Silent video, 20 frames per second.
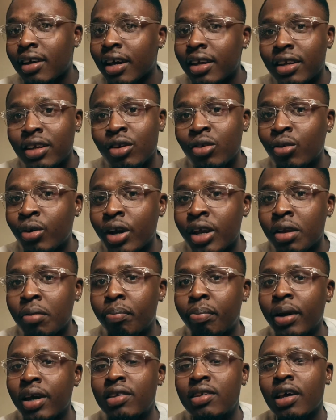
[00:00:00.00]
I didn't know any
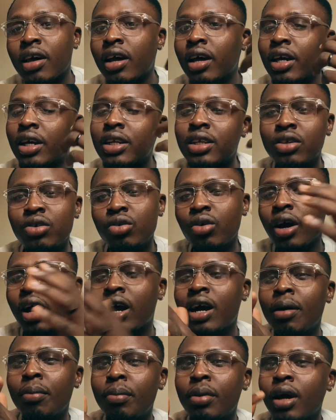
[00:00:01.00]
better, and I
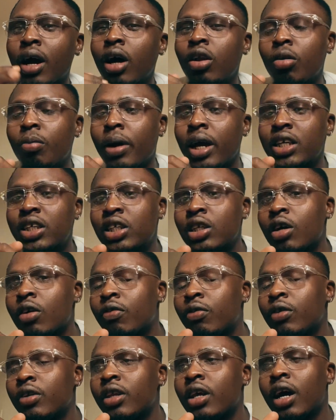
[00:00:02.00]
can't be hard on
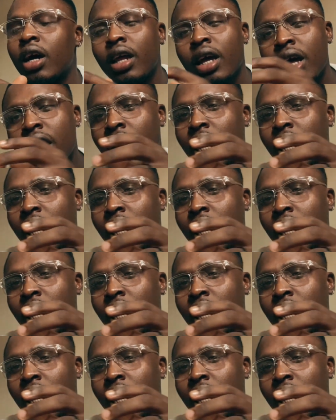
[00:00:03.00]
myself on that.